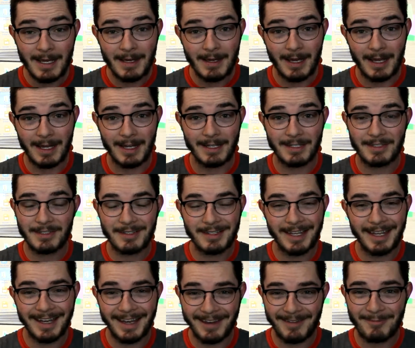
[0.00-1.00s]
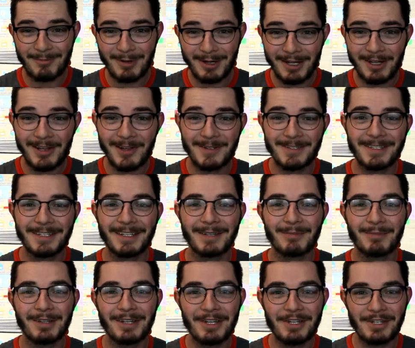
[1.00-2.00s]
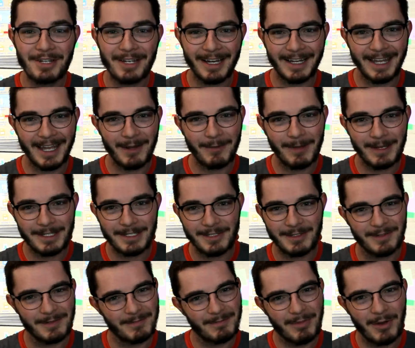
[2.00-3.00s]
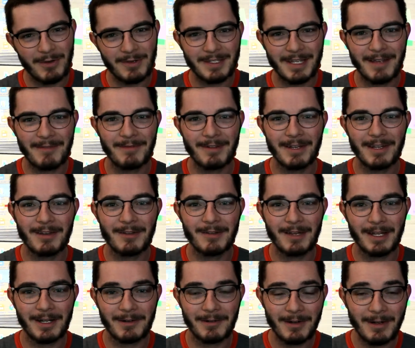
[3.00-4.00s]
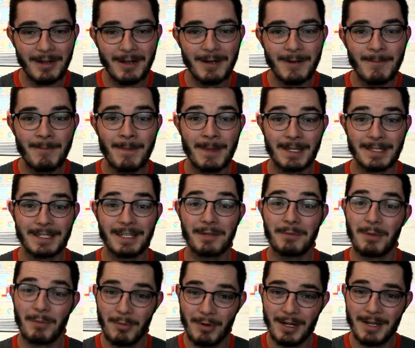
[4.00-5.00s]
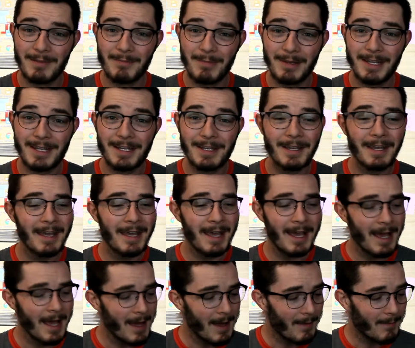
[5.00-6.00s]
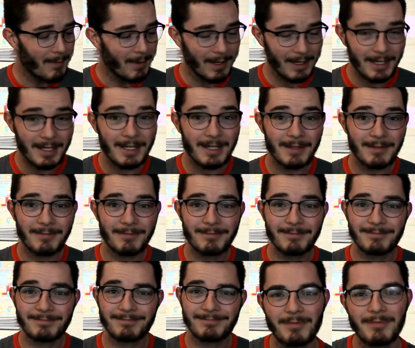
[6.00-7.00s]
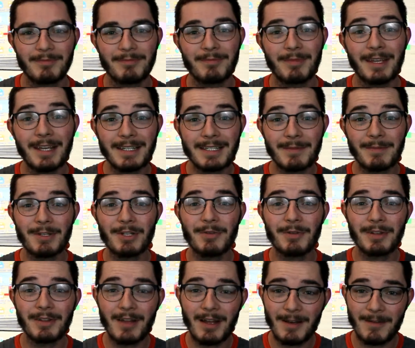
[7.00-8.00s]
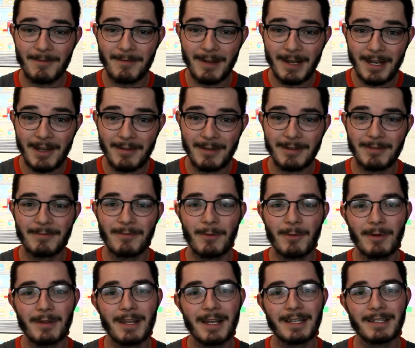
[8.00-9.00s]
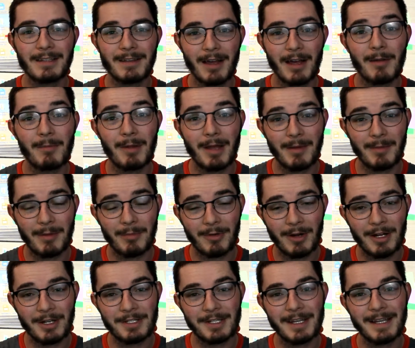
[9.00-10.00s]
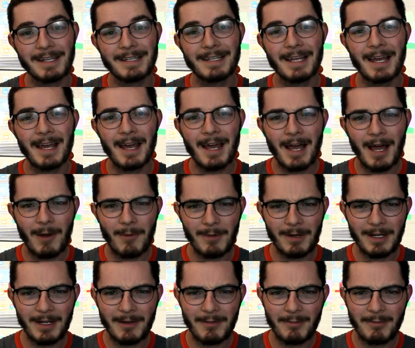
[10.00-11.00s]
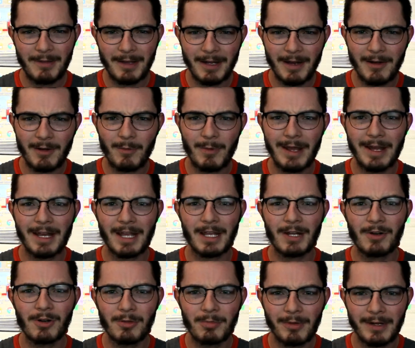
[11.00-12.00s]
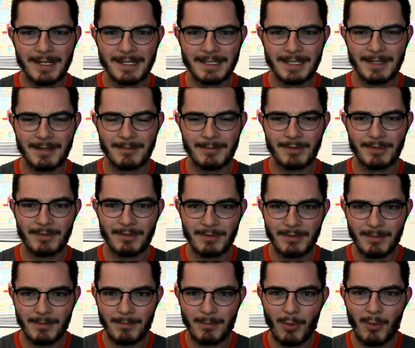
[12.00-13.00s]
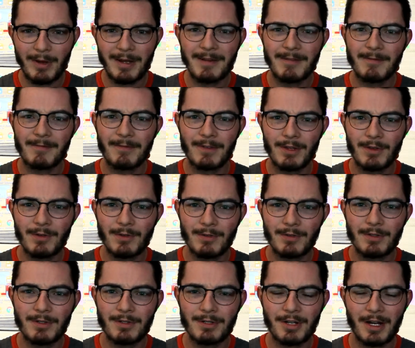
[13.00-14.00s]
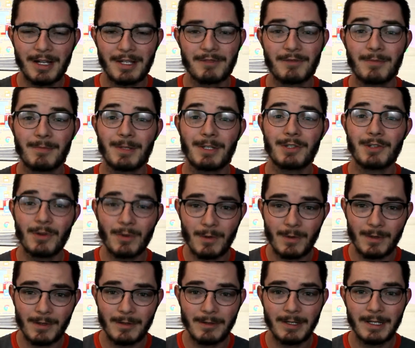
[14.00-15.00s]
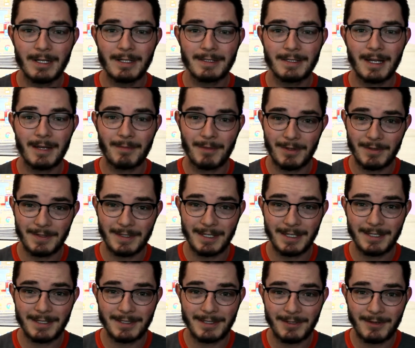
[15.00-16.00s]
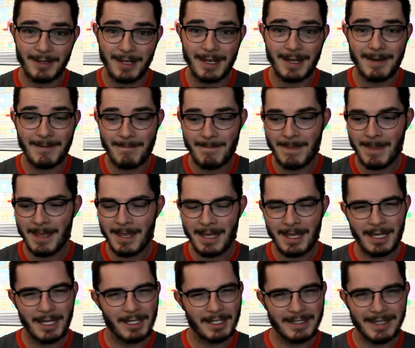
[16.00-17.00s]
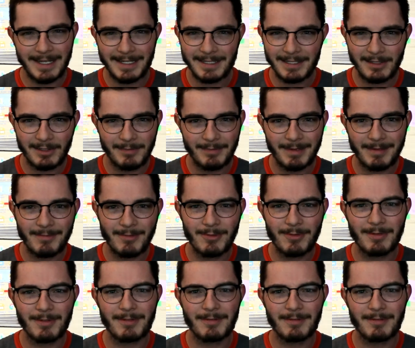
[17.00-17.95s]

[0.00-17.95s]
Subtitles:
And it's getting pretty close to completion. I can't wait to post that video later on. It's going to be pretty big. But because I've been doing a lot of videoing for that upcoming project, I wanted to figure out a way to incorporate some point of view shots from the tool I'm using, so that it just has a little bit more,